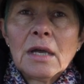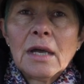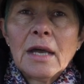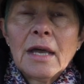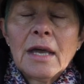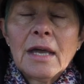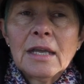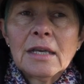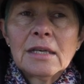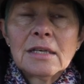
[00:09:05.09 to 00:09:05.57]

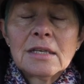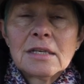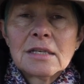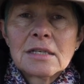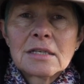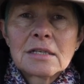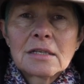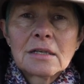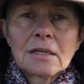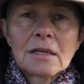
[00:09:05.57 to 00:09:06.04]

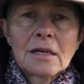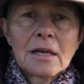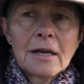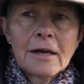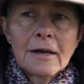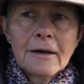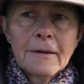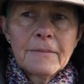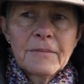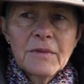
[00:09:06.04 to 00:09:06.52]
And
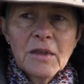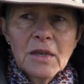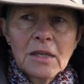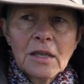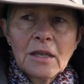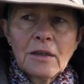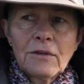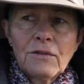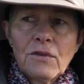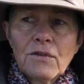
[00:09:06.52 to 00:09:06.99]
I
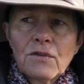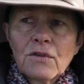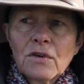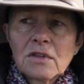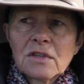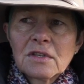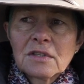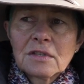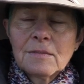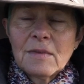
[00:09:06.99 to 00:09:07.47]
think if you've
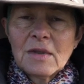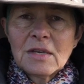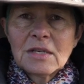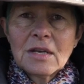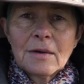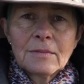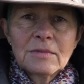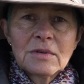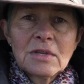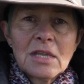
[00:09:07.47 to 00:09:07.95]
got the cement
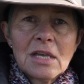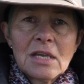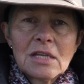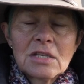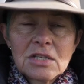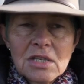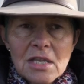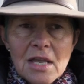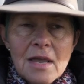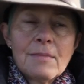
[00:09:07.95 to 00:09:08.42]
up to the
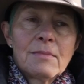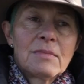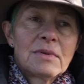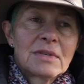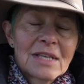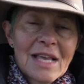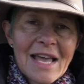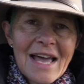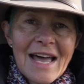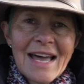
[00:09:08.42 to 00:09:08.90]
edge, the
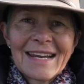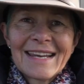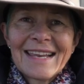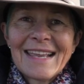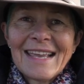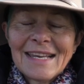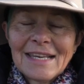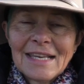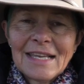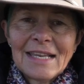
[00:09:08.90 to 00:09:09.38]
embers can't
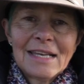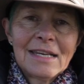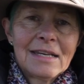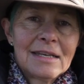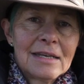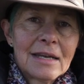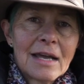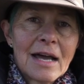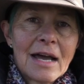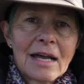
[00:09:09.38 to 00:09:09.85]
get
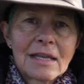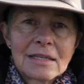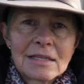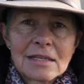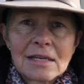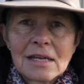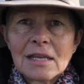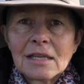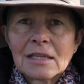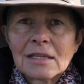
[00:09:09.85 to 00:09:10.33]
in
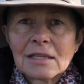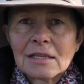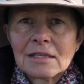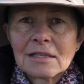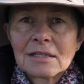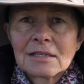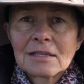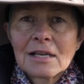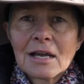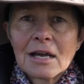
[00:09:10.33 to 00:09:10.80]
underneath
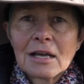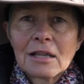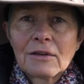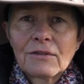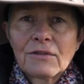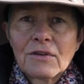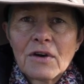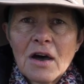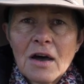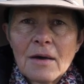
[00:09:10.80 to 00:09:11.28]
and start the
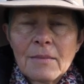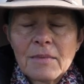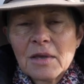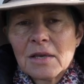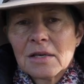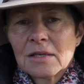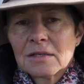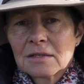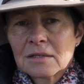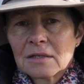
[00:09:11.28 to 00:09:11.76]
fire,
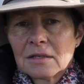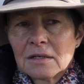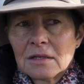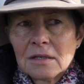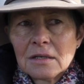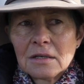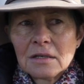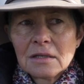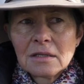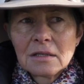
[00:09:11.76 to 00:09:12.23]
because
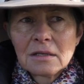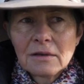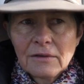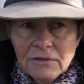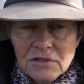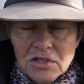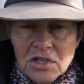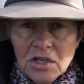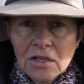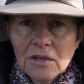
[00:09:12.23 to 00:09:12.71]
the
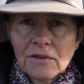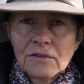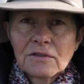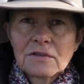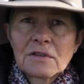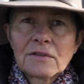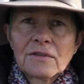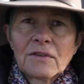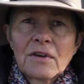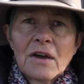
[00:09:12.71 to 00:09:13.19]
shed
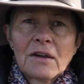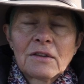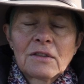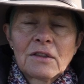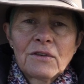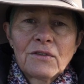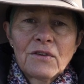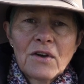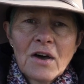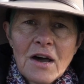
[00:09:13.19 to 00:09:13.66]
survived
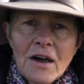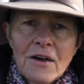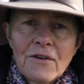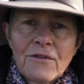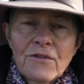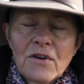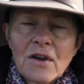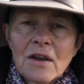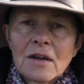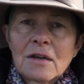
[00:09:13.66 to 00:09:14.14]
the fire
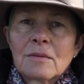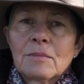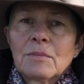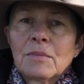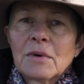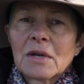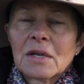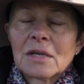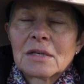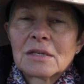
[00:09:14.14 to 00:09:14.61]
front,
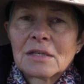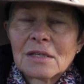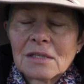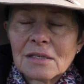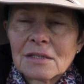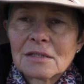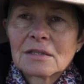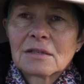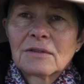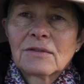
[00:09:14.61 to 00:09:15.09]
but it
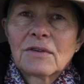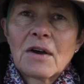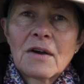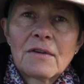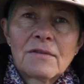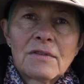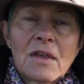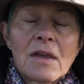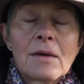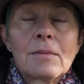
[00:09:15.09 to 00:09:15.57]
didn't
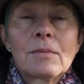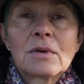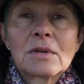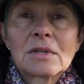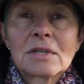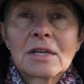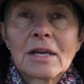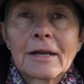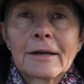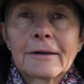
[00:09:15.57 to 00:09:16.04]
survive the ember
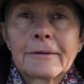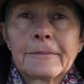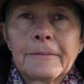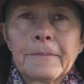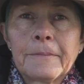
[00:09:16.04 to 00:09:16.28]
attack.